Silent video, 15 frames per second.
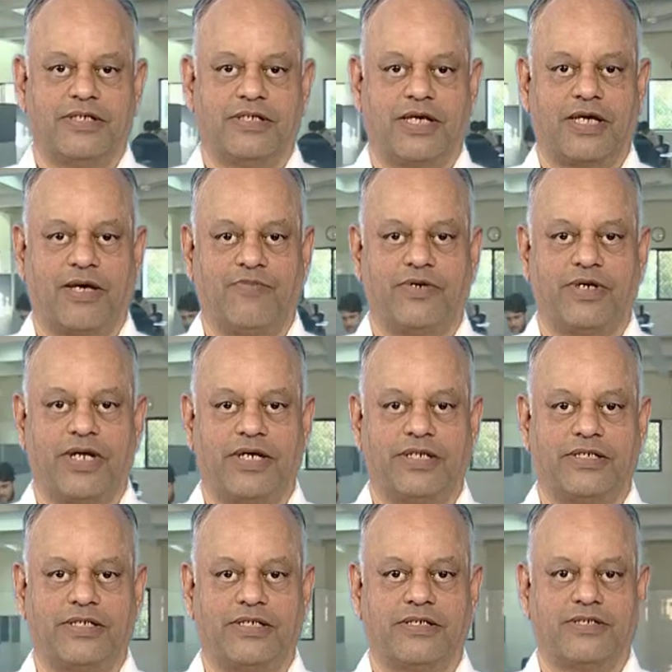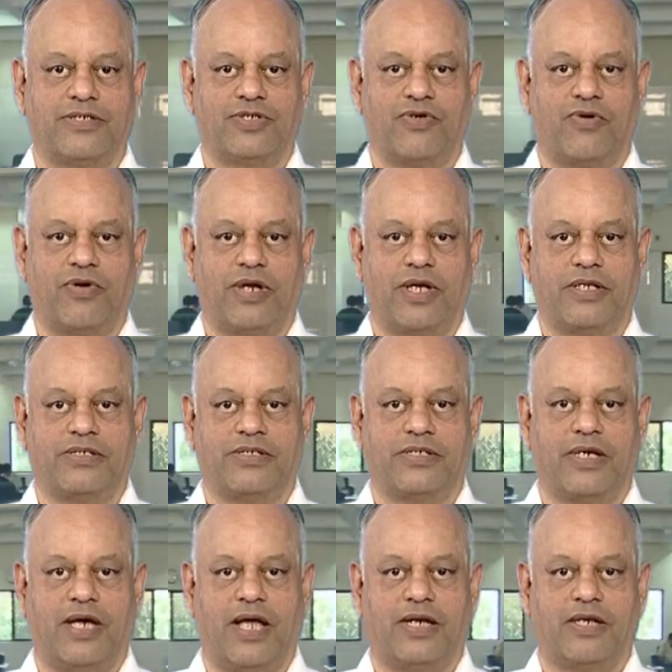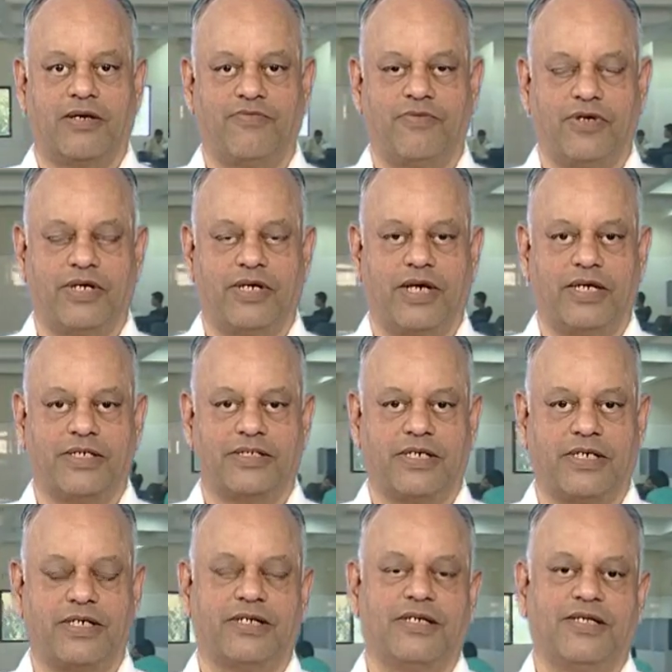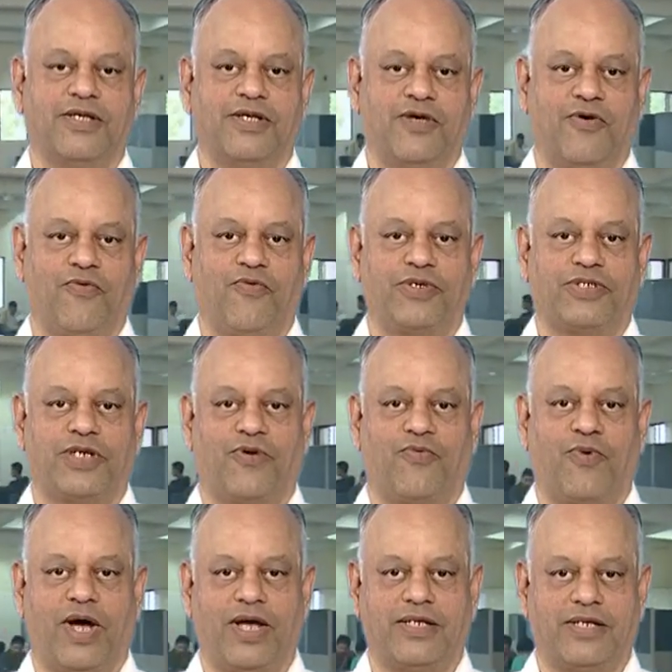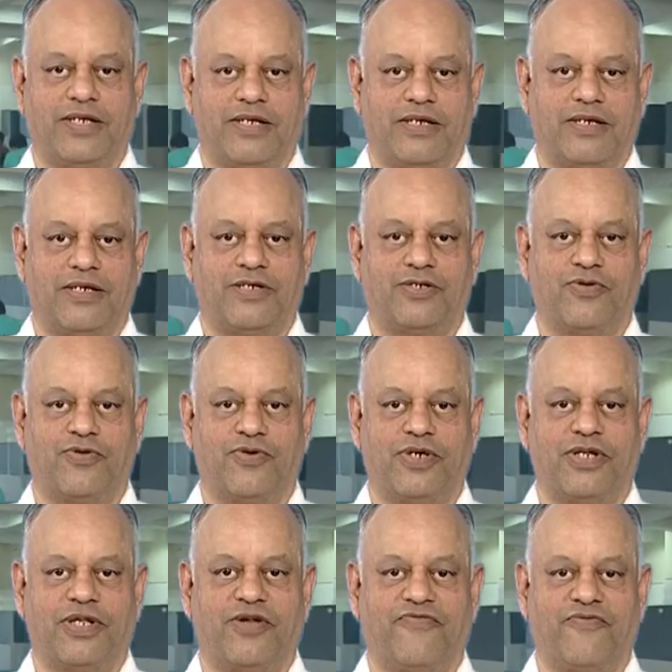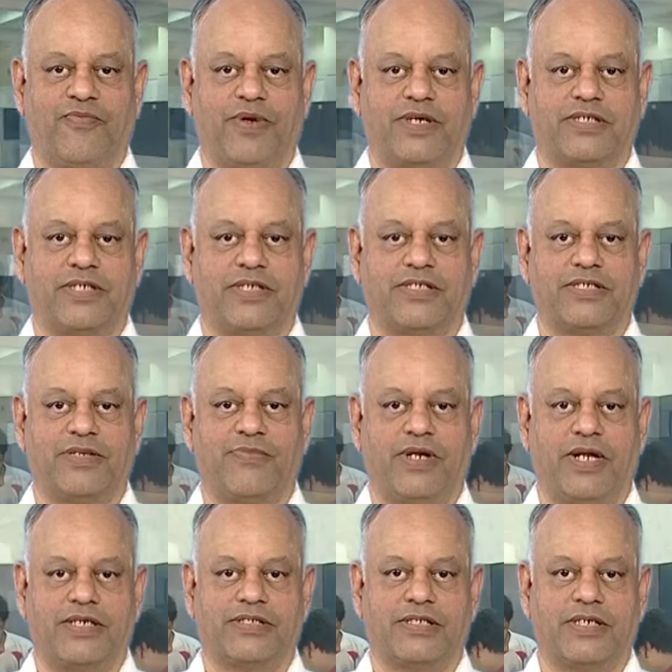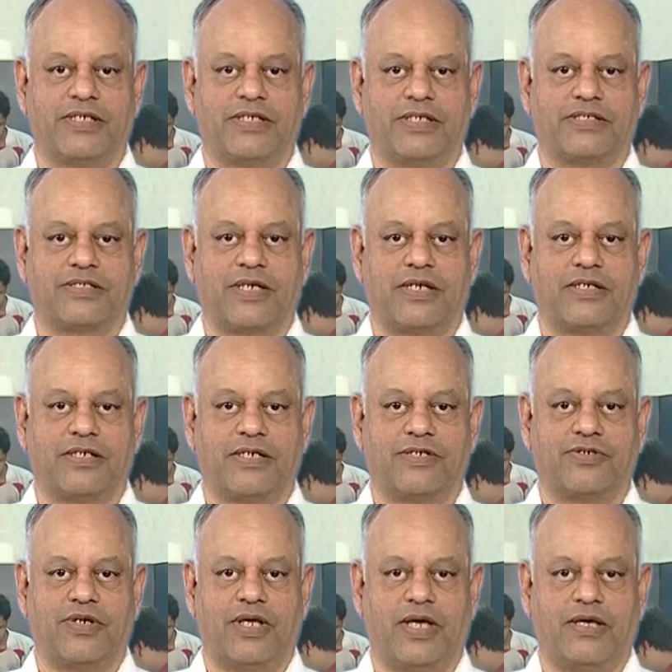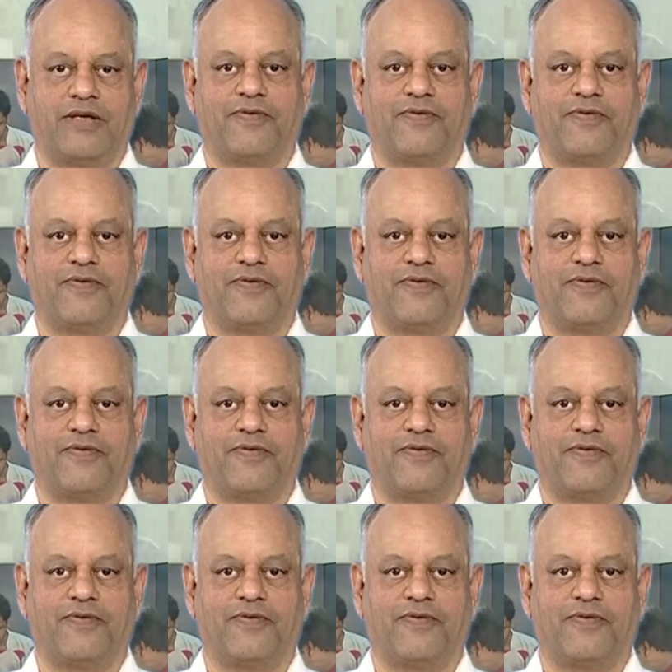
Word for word: the computation, storage and communication which are vital to the information dissemination in this country today.